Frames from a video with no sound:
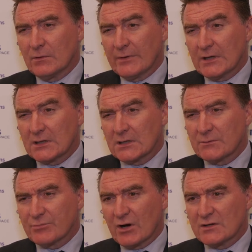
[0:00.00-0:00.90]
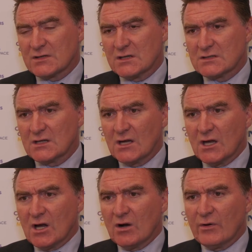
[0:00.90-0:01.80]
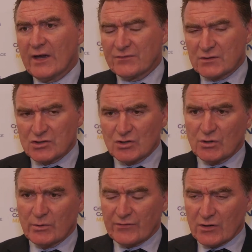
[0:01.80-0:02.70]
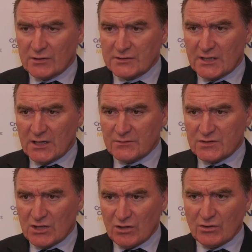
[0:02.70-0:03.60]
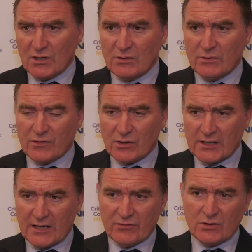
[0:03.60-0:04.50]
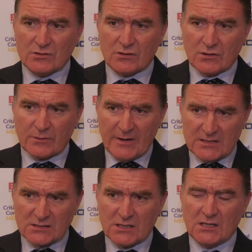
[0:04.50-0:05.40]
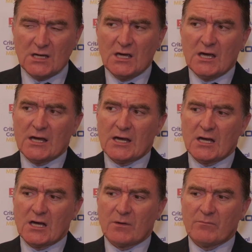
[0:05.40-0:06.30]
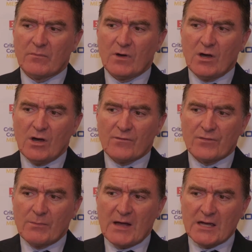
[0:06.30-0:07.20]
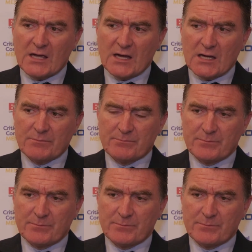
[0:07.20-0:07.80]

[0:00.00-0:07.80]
be a key process. We have to ensure we've got security, we've got coverage, we've got capacity. From a